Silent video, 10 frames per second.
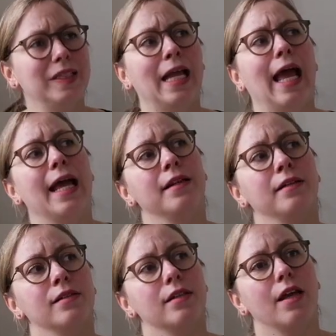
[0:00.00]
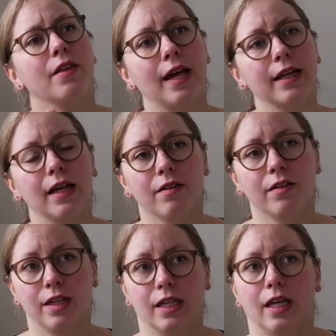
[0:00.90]
And that kind of
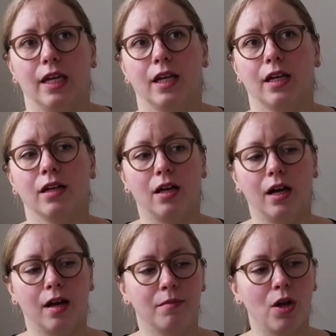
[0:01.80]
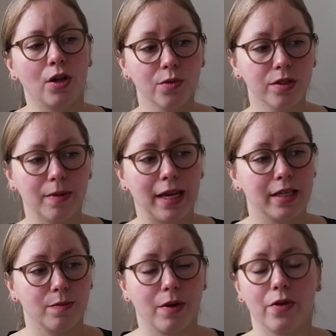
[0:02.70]
thinking also was my
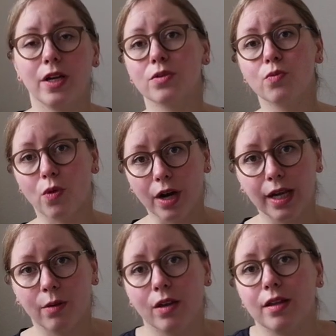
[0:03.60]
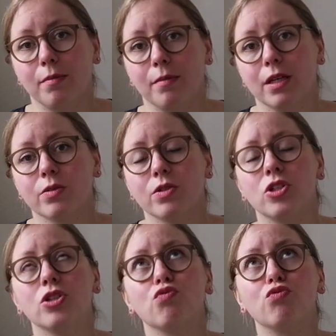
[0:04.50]
experience working with them, because it was
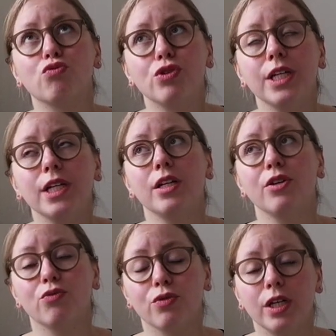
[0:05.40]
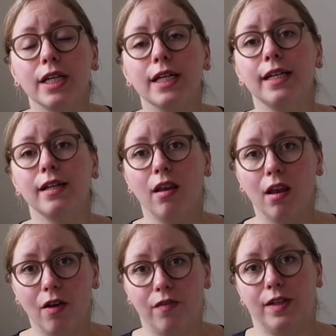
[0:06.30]
just really
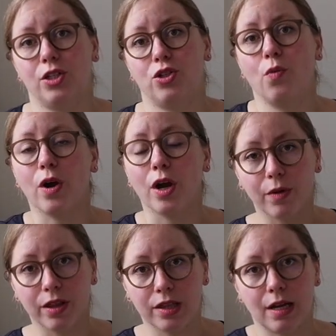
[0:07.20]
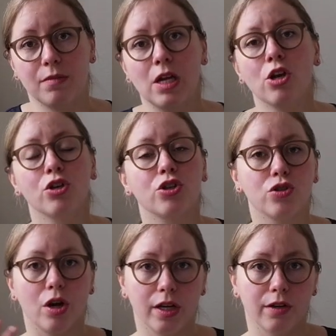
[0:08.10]
lovely to work with them,
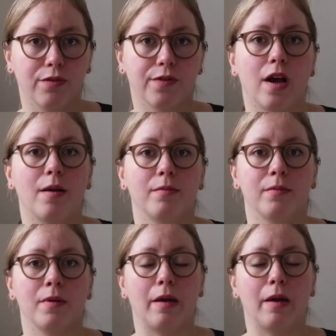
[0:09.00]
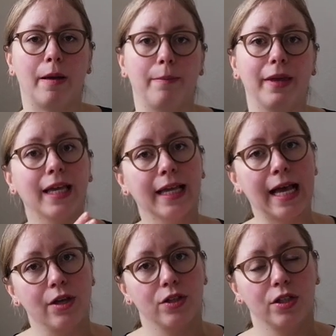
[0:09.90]
starting from picking
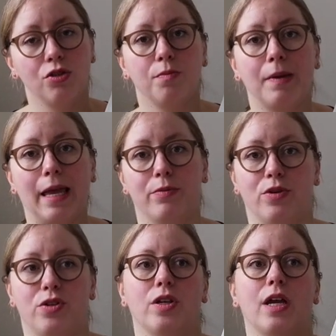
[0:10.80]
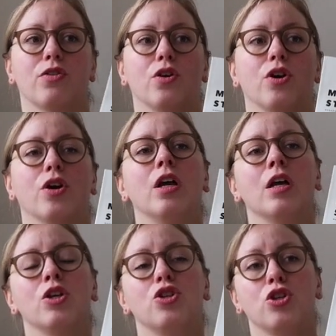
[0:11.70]
out the new paper together
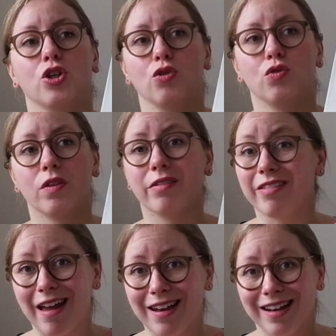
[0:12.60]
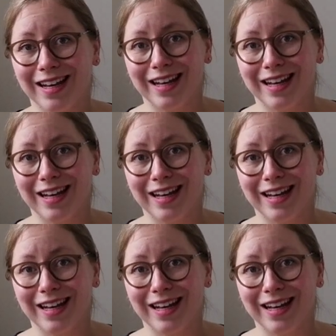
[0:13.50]
to then,